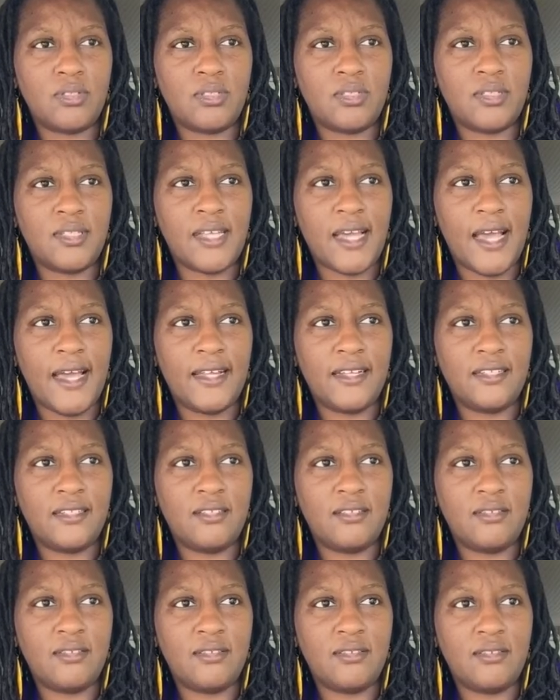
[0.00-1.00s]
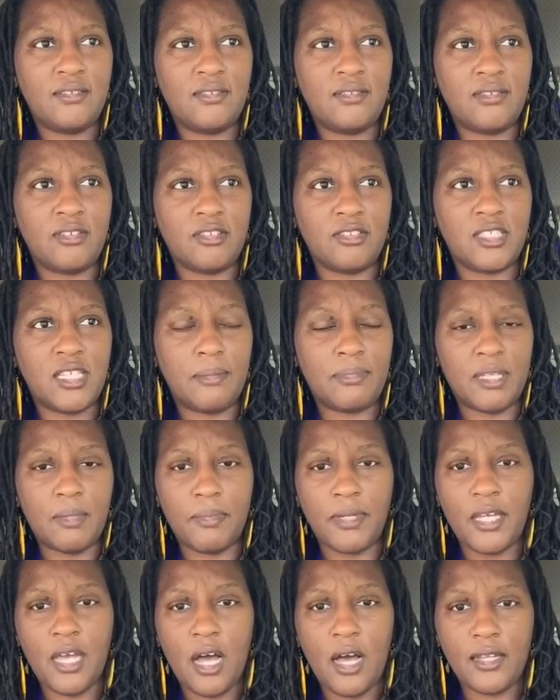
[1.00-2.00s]
that there's something
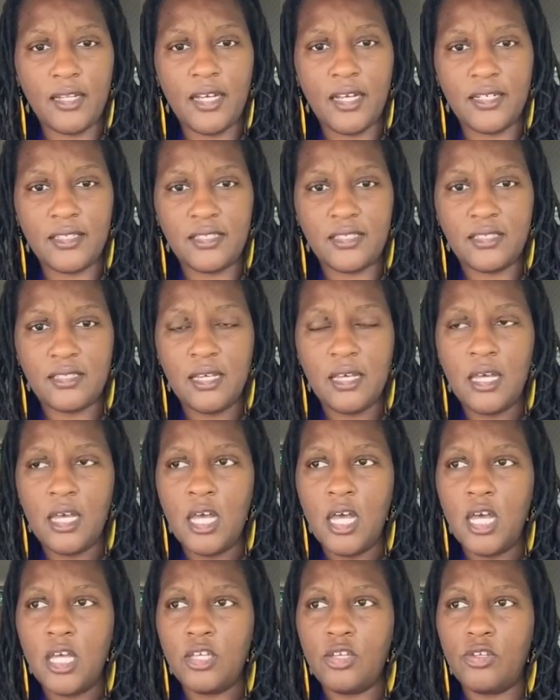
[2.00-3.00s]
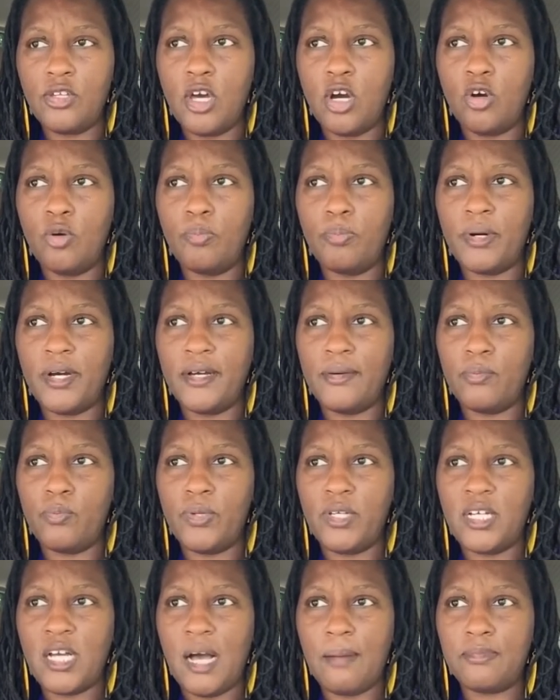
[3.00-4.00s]
beyond us. But
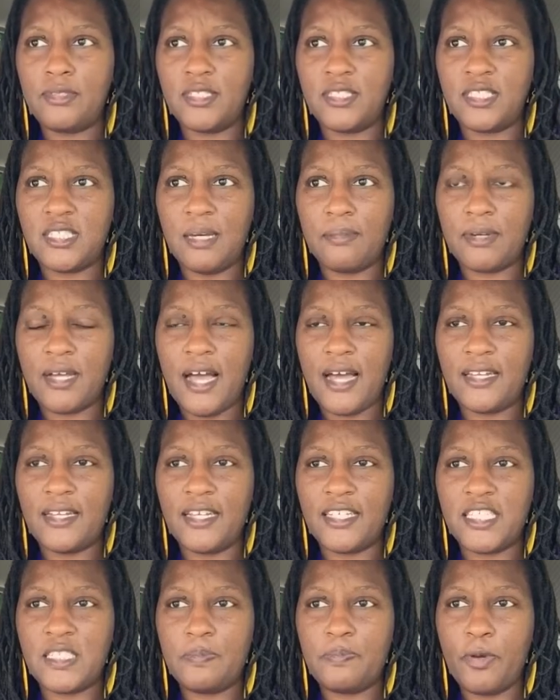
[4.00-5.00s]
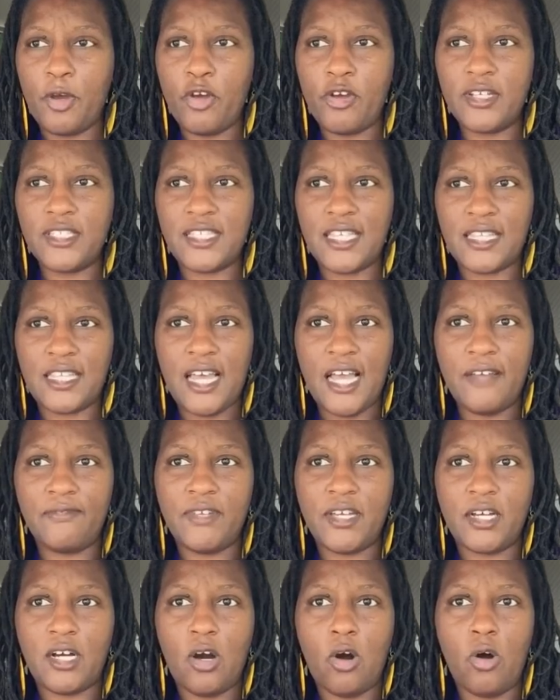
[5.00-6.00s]
we come to some kind of experience in life
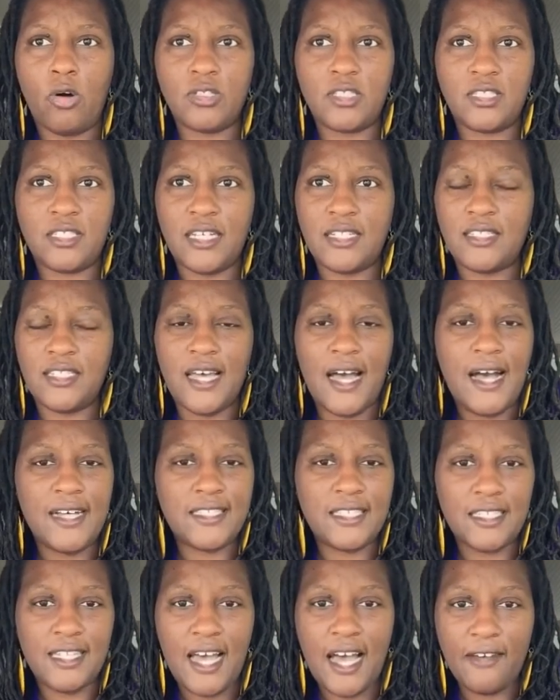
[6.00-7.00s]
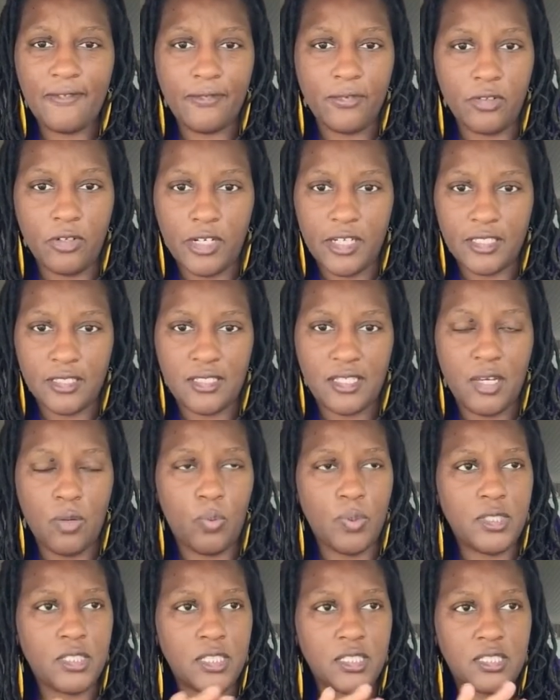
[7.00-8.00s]
that ties a knot for us, and
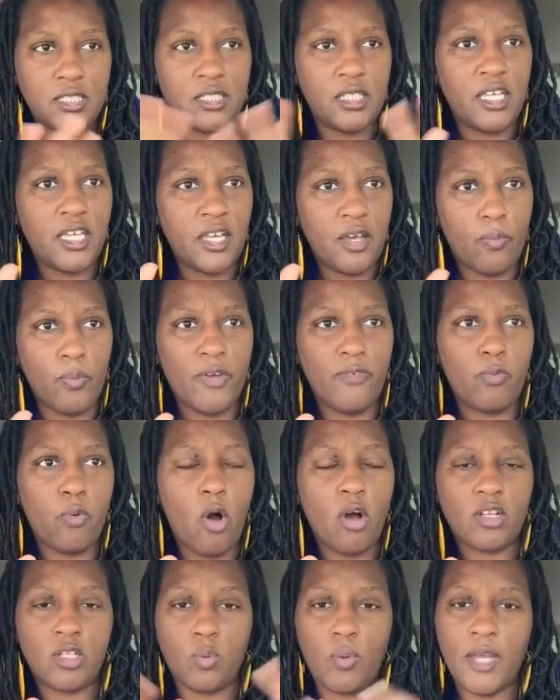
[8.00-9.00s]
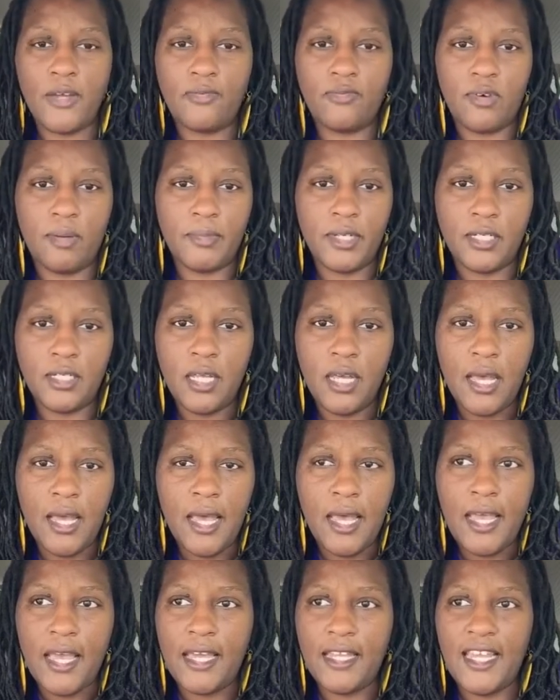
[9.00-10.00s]
we've walked away from it.
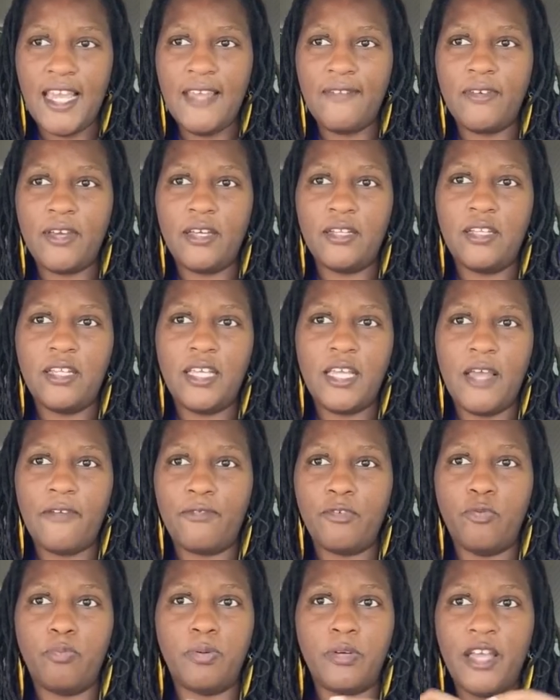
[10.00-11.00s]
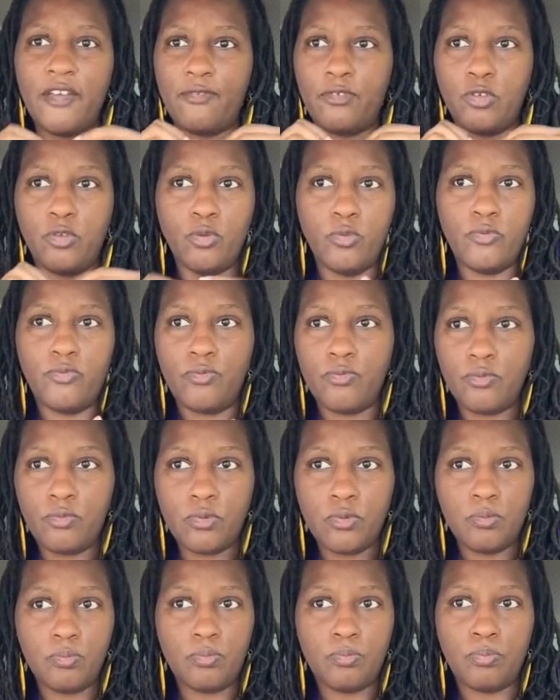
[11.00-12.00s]
And even if you've
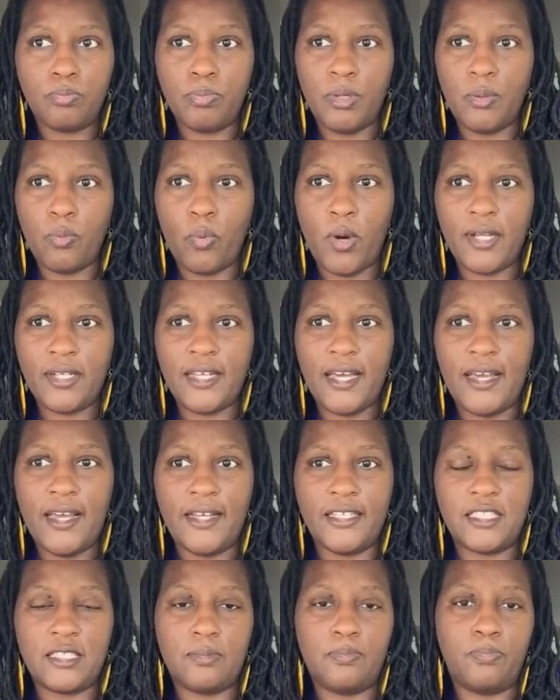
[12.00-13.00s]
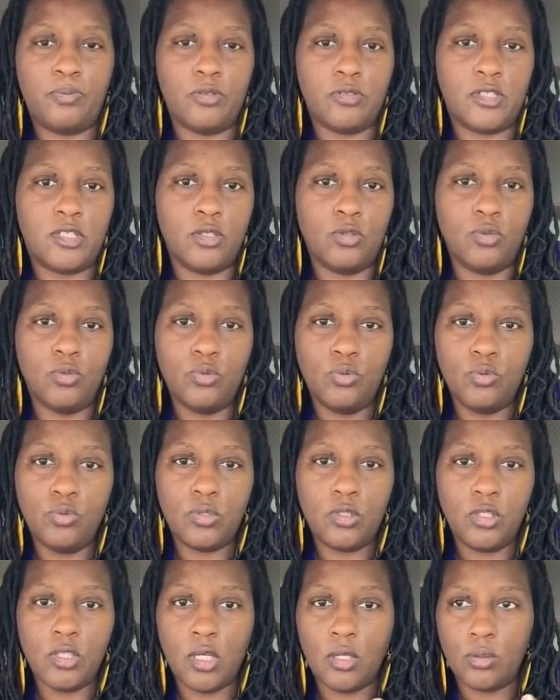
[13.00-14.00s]
been one that has pursued,
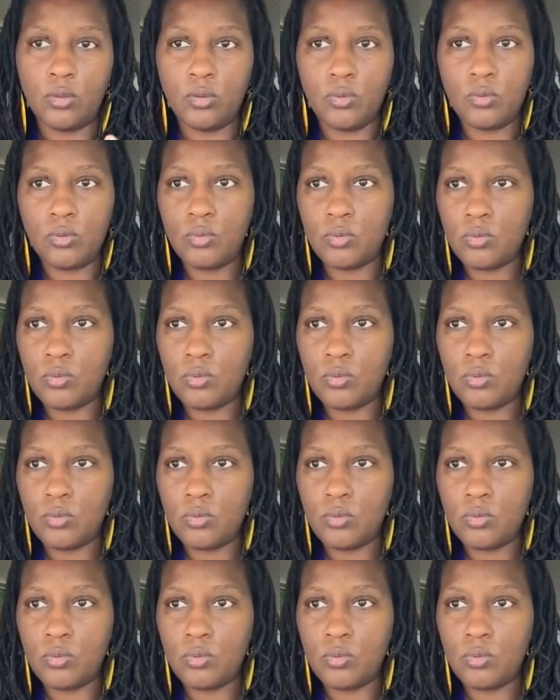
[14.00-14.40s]
you